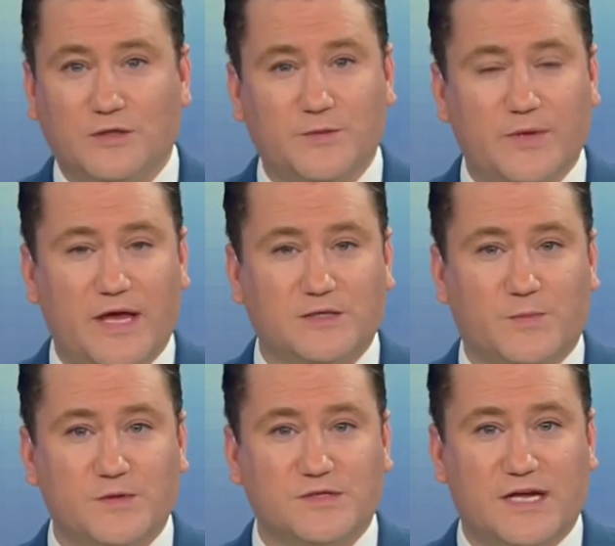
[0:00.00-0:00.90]
Multiple
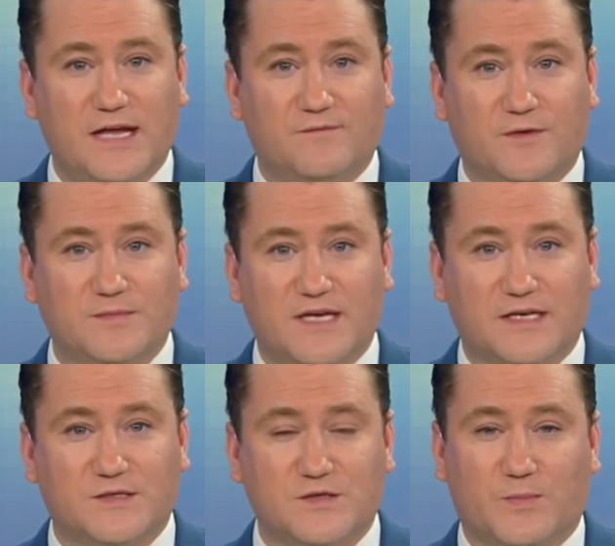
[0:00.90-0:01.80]
experts came from
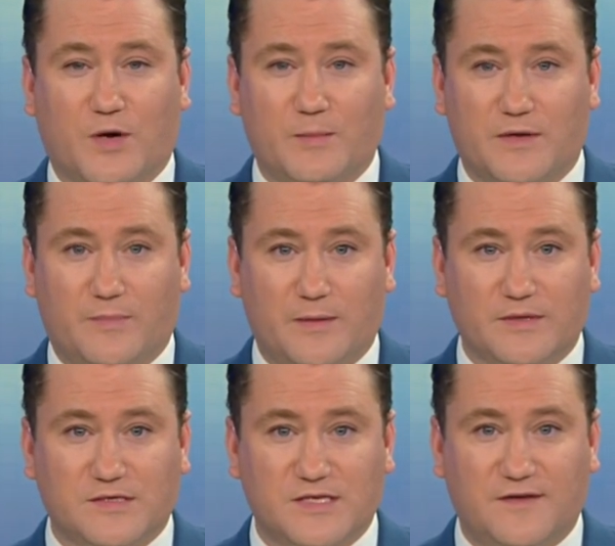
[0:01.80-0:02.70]
Texas Department of
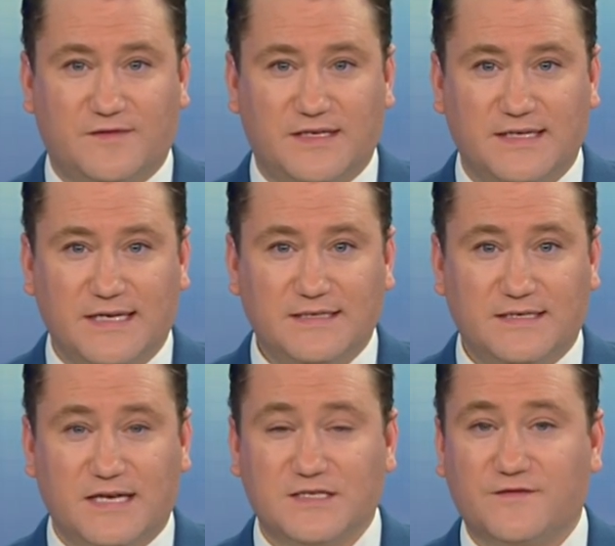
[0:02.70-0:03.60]
Public Safety to
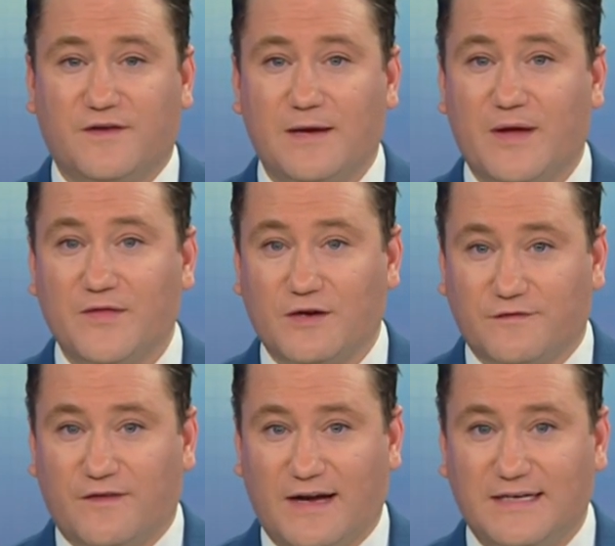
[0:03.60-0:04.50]
testify about their
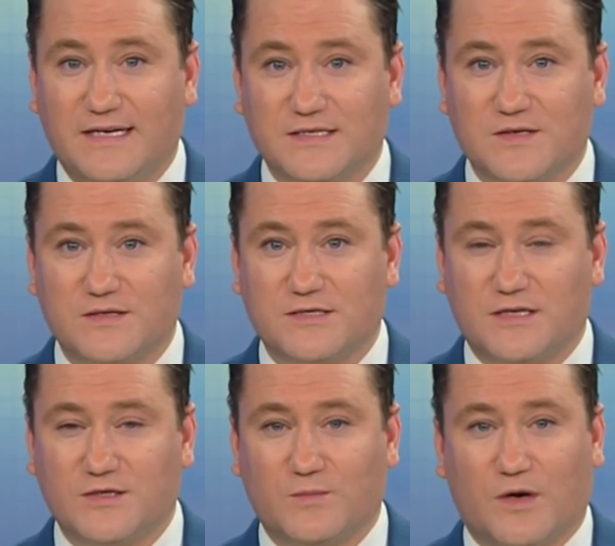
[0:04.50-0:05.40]
findings in the
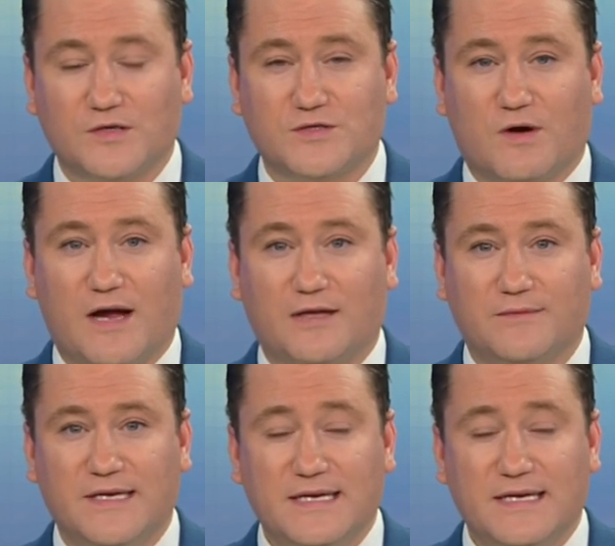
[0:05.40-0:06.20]
Cedric Marks trial.